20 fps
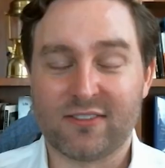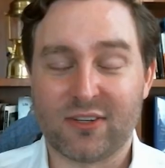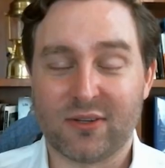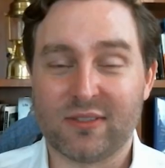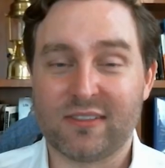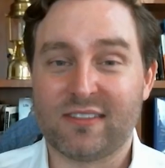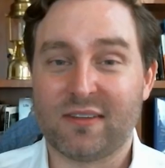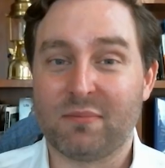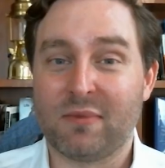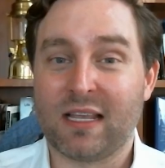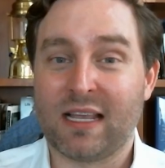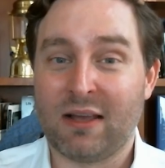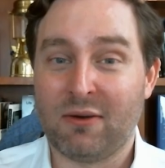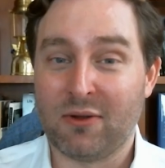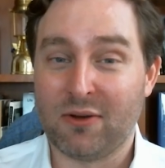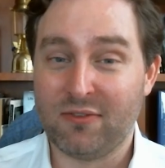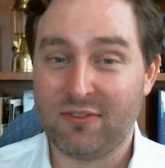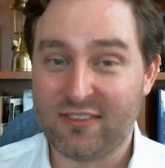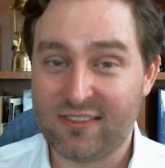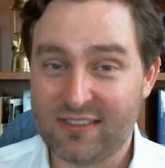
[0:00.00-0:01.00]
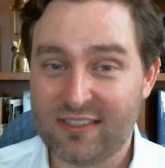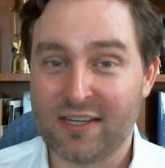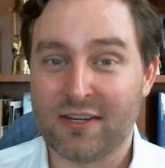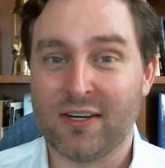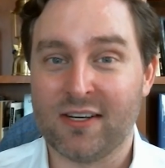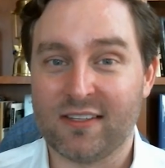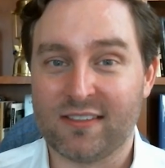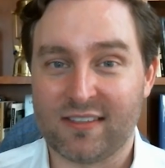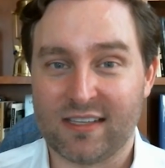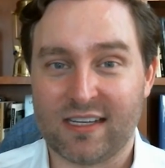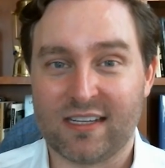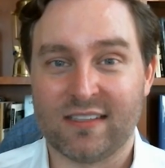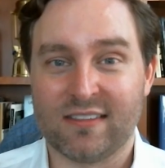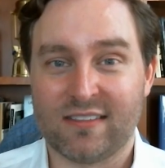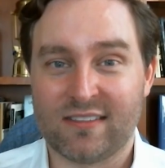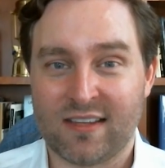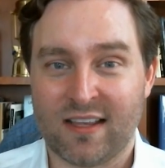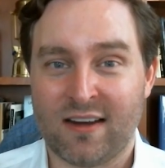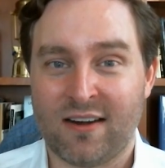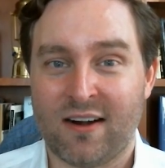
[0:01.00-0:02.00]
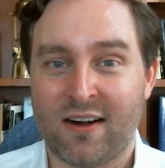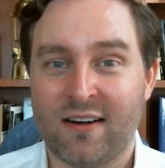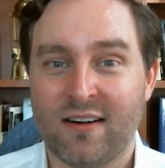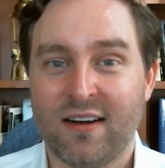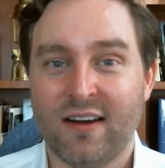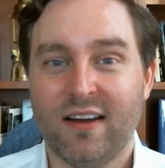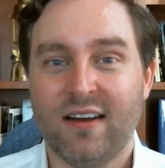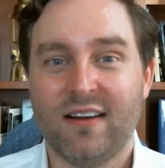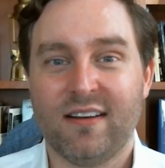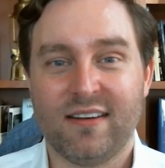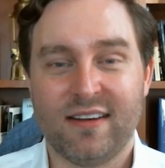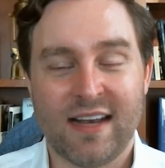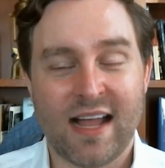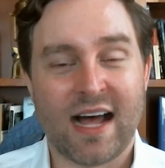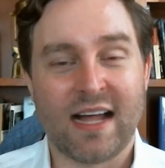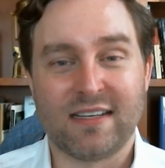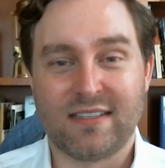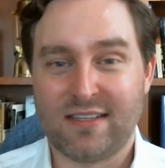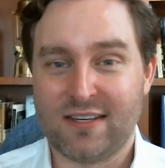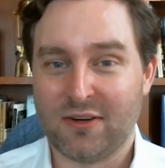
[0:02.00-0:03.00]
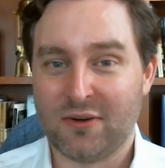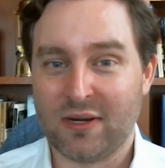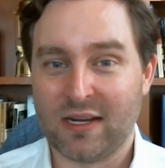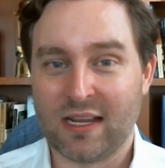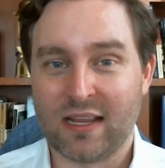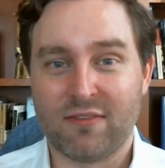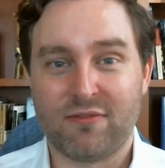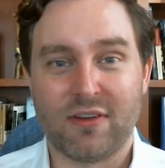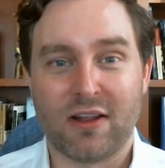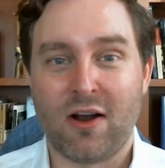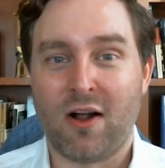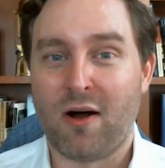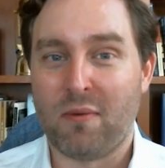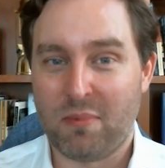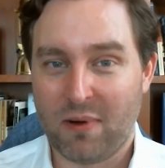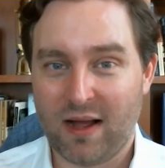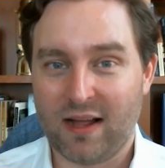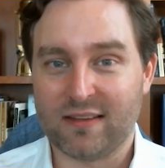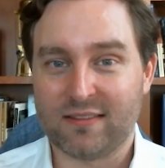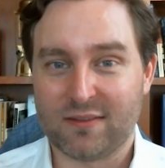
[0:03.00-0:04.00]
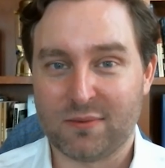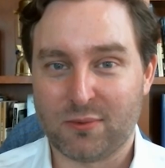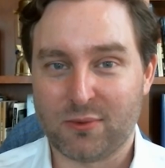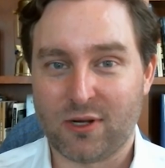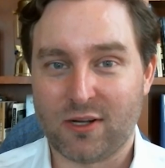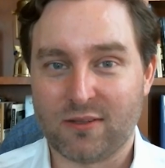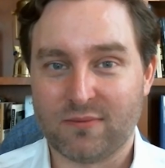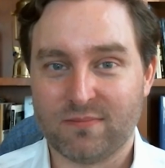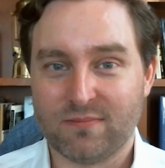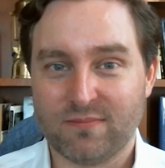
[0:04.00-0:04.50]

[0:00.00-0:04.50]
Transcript: So it's something I would seriously consider not doing if at all possible.